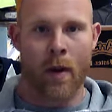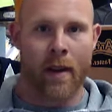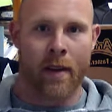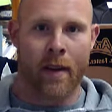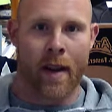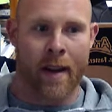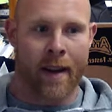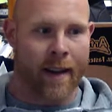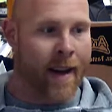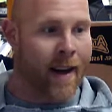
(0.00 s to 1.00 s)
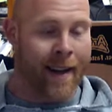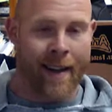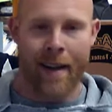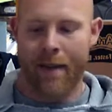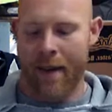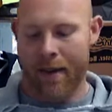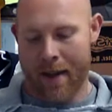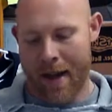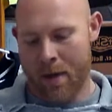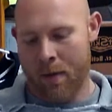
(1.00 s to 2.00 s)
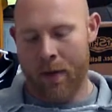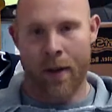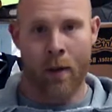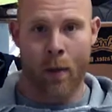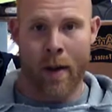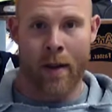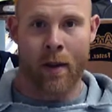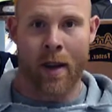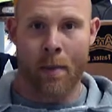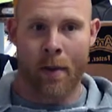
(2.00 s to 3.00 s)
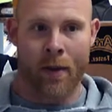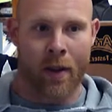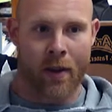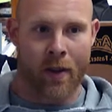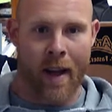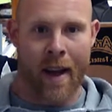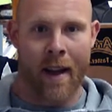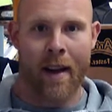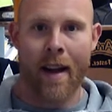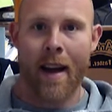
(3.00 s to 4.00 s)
And I got an activity scheduled for this week that will help us understand